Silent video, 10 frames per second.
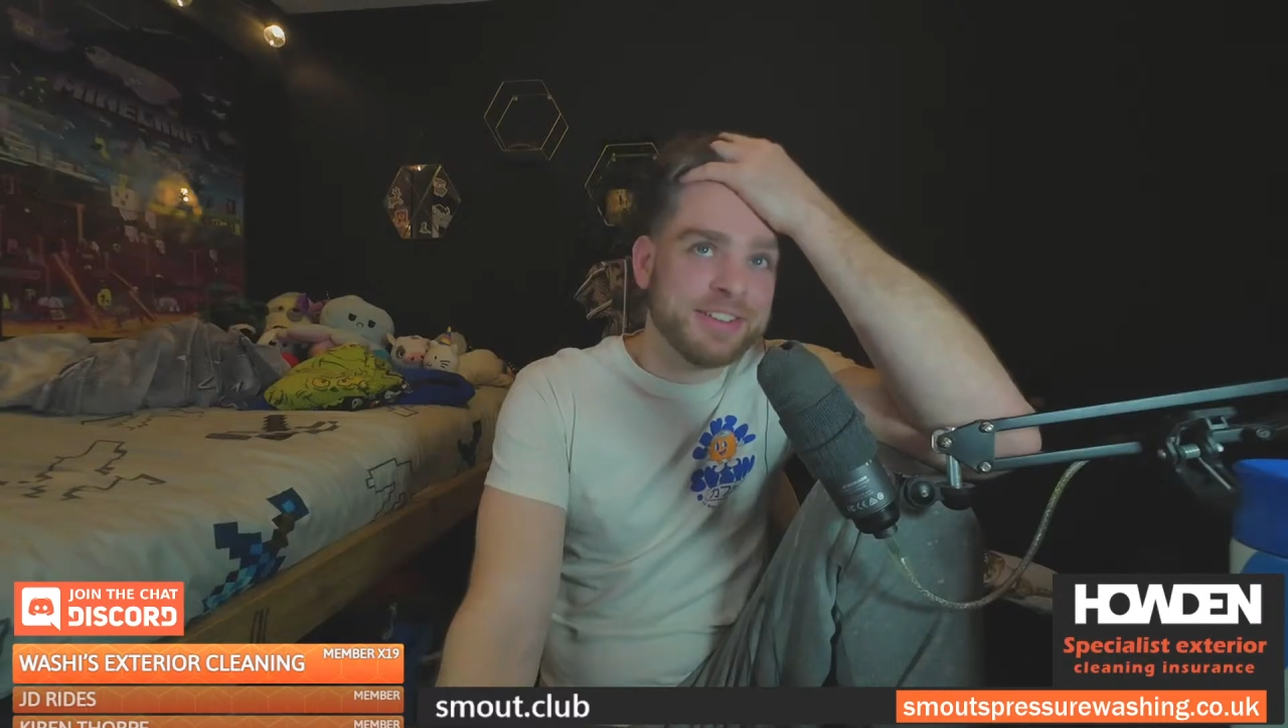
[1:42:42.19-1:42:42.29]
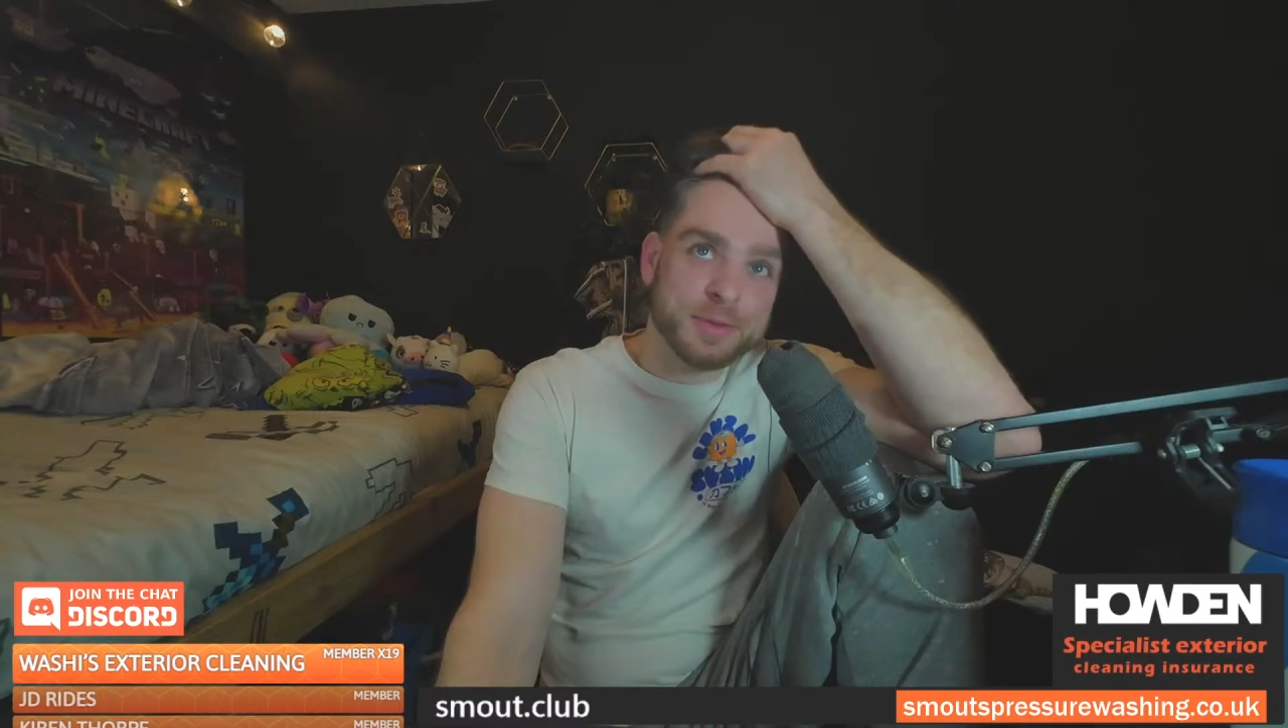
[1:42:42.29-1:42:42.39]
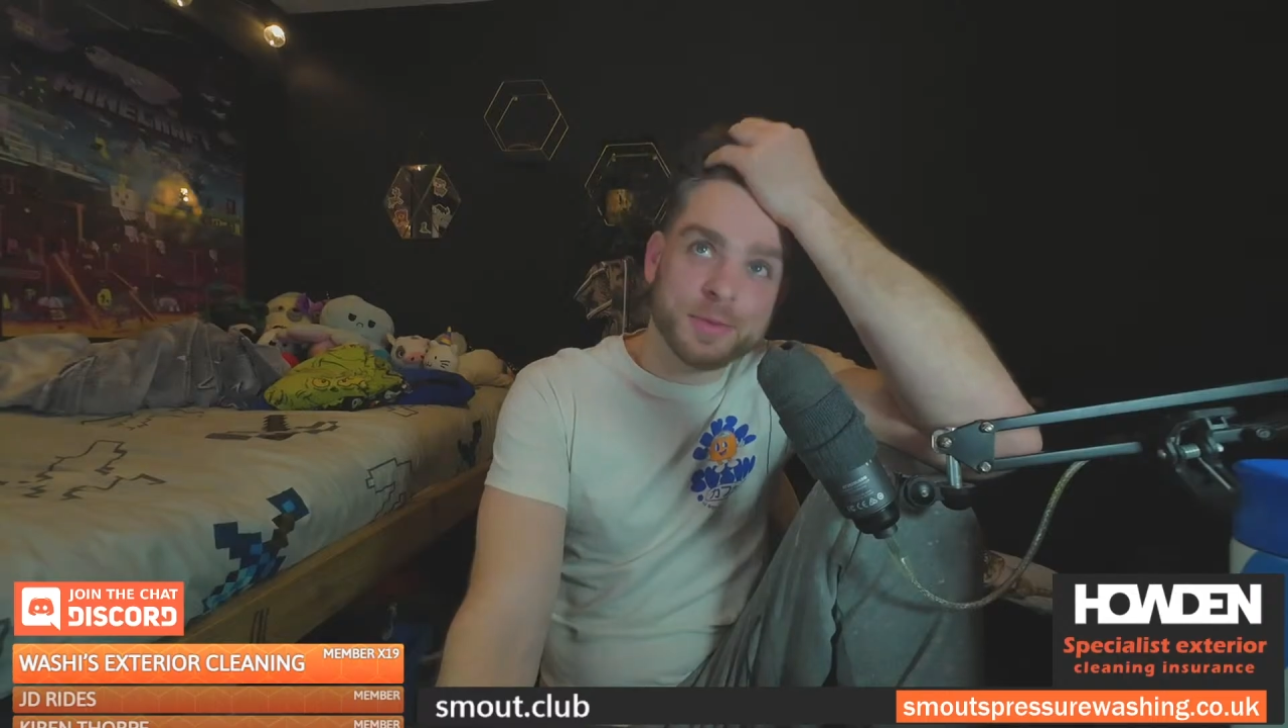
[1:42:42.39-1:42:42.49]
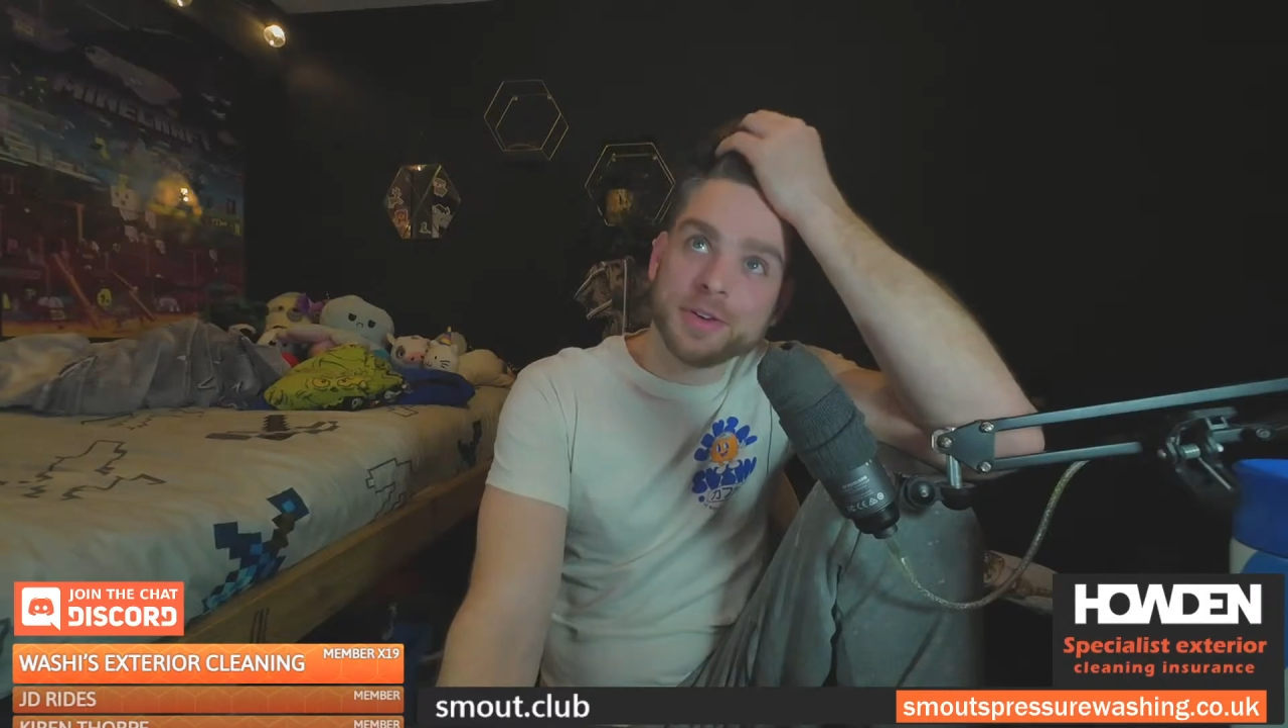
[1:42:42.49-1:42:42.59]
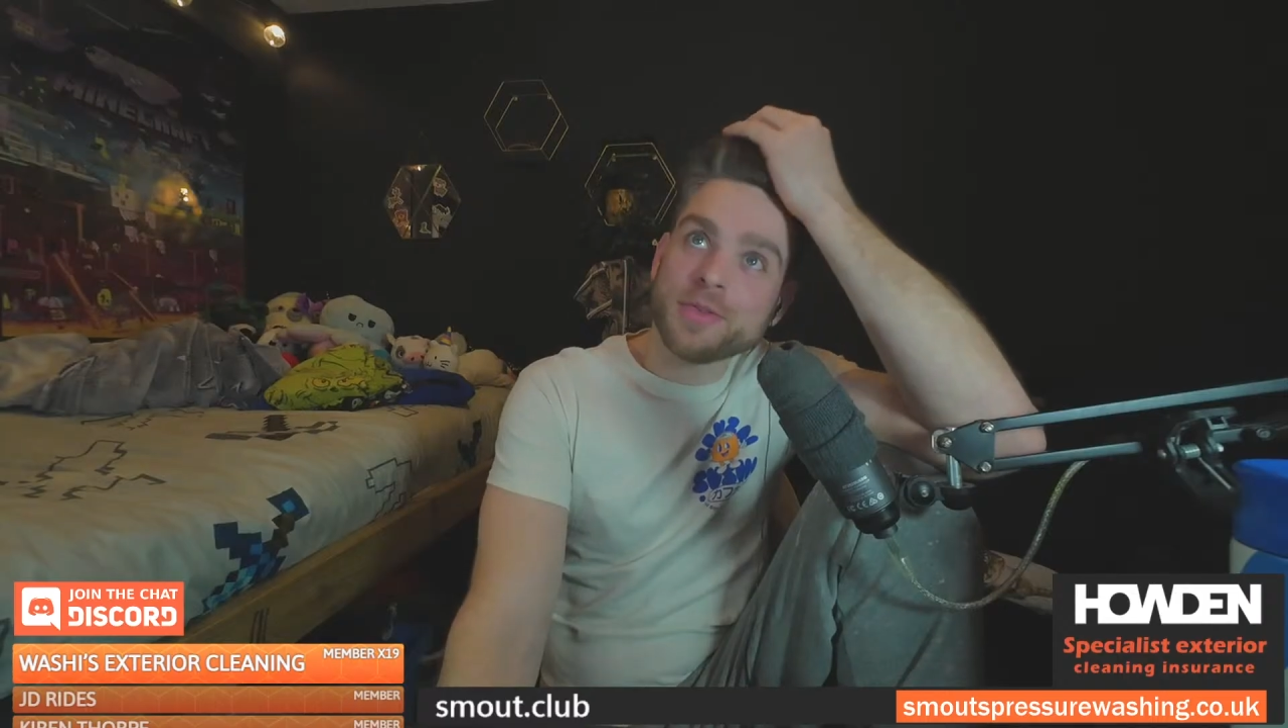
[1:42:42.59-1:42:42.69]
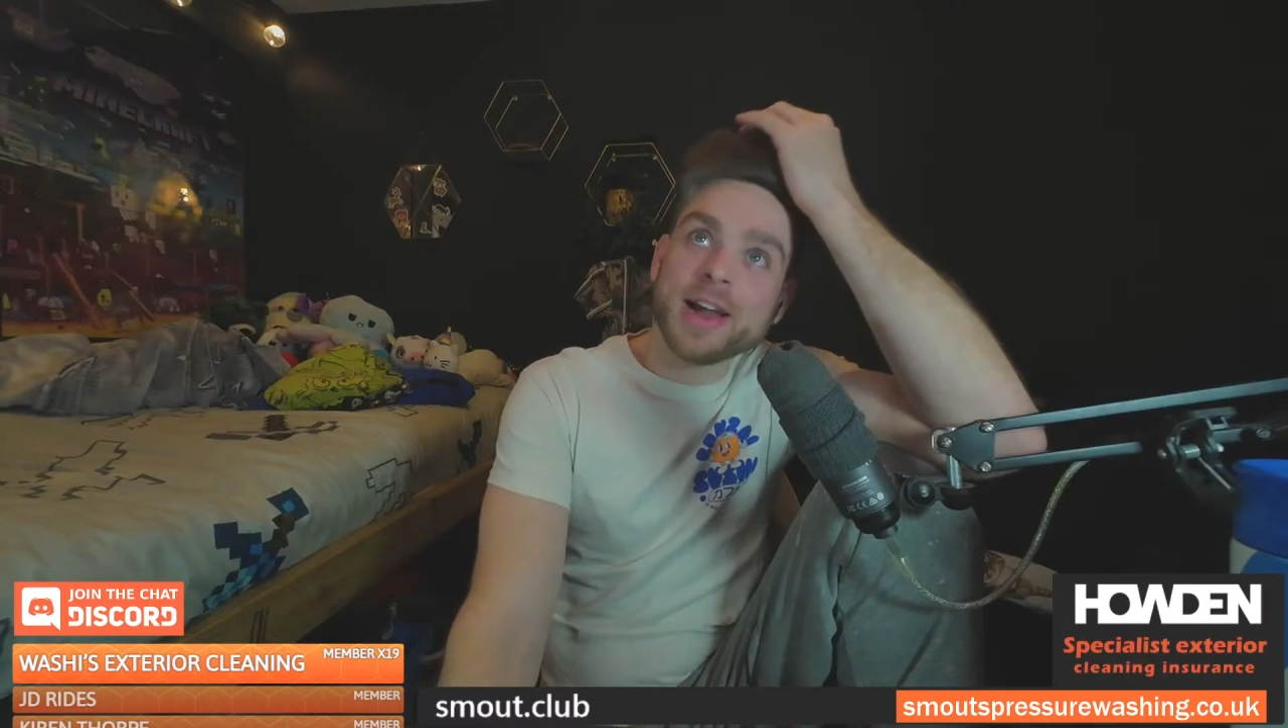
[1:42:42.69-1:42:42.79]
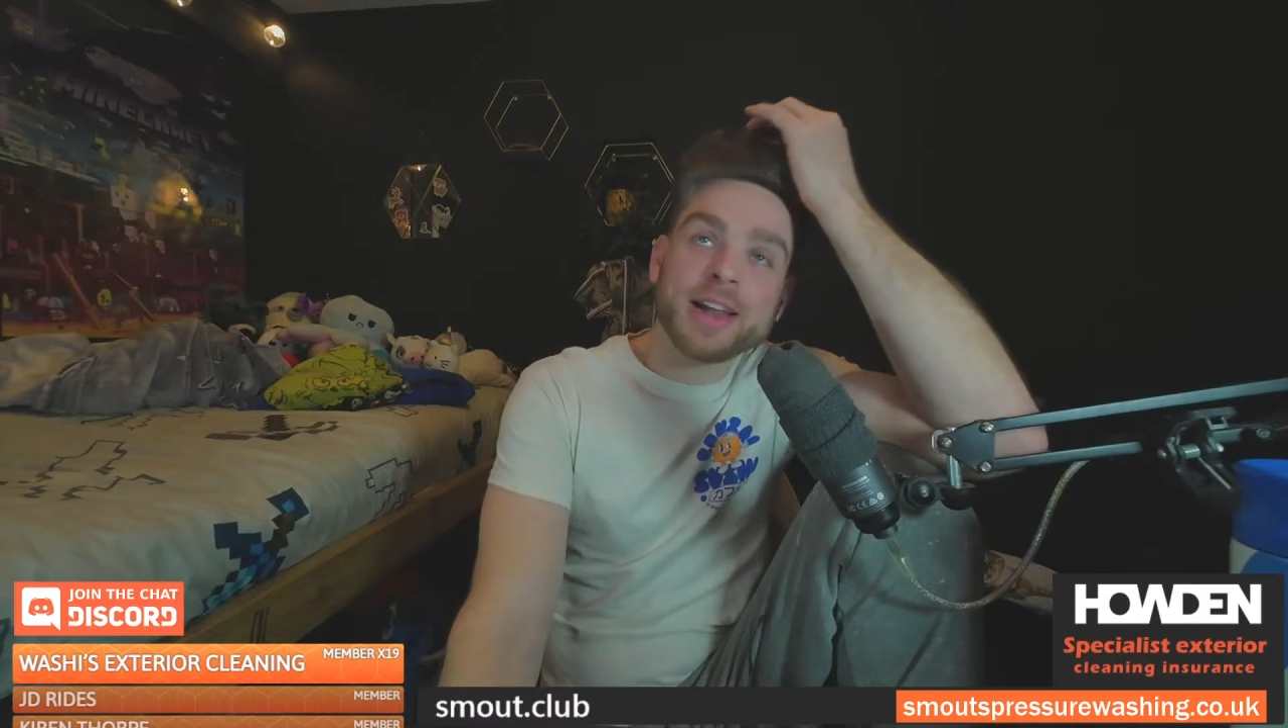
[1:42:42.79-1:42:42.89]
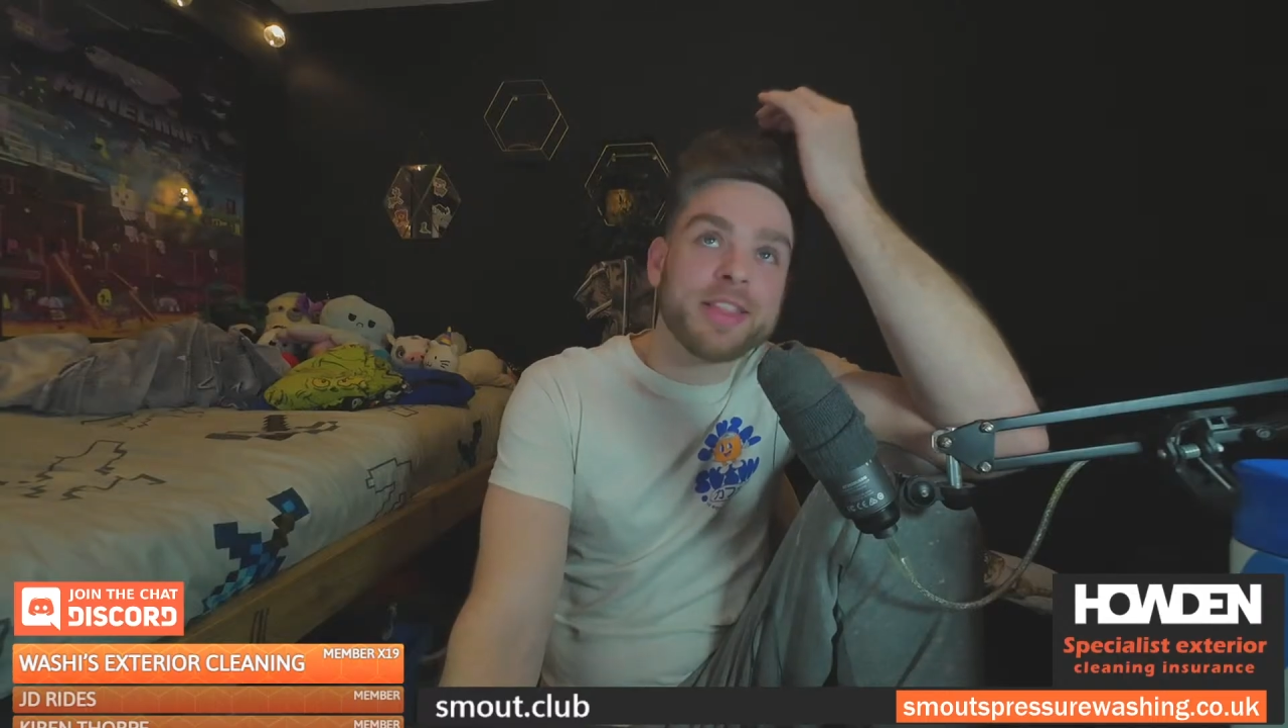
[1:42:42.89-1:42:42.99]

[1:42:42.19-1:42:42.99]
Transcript: someone rang